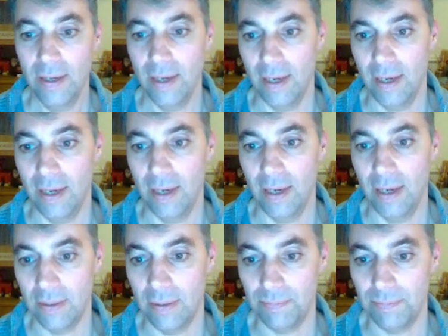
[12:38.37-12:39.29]
and
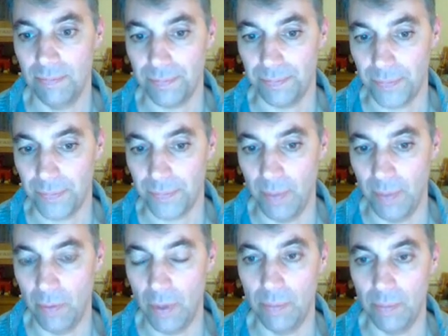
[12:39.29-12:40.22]
it
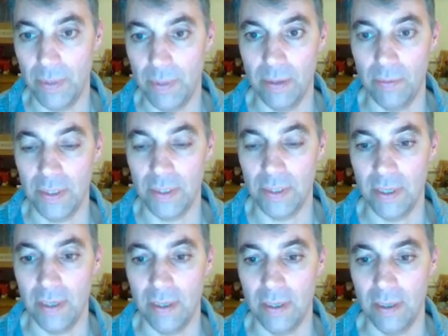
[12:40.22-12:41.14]
may well be that we
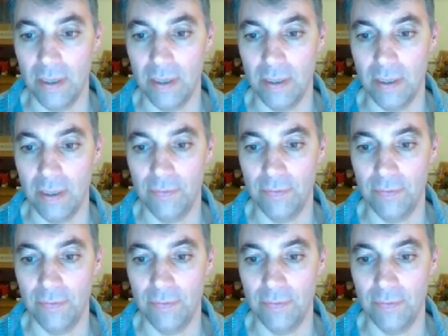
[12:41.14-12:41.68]
see a